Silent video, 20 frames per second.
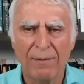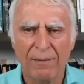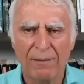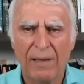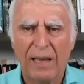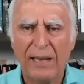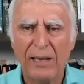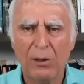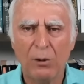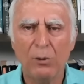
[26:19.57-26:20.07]

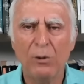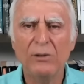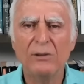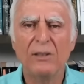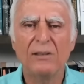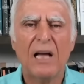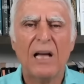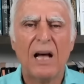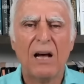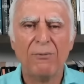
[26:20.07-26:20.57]
they include
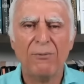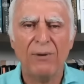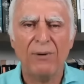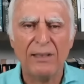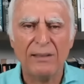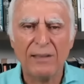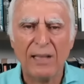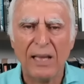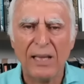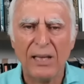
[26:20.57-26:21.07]
the Dark
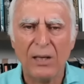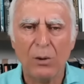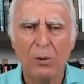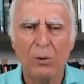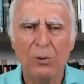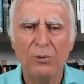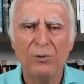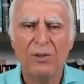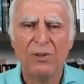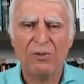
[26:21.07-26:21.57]
Fleet, they
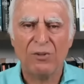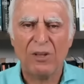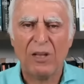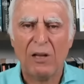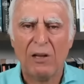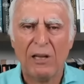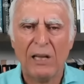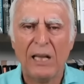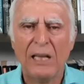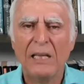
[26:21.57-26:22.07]
include the
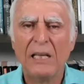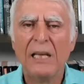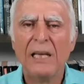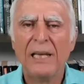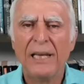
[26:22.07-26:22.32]
CIA,